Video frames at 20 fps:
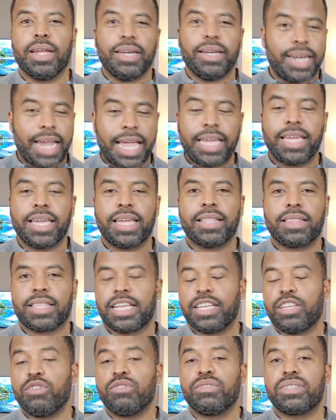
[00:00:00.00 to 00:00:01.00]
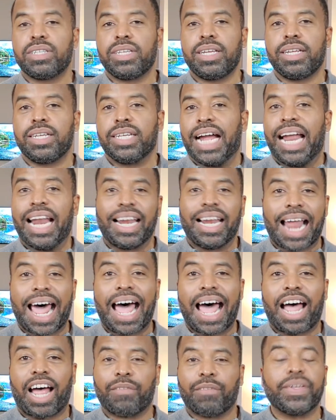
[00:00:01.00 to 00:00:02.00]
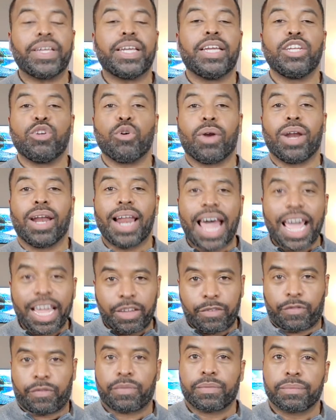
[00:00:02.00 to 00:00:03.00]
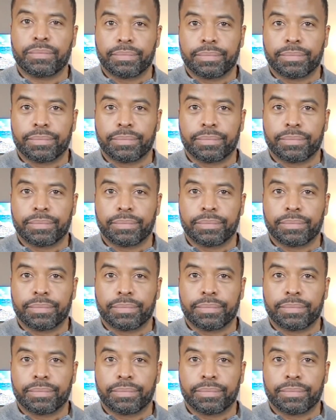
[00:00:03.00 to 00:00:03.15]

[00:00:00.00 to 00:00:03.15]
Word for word: naked than you've seen alive in your life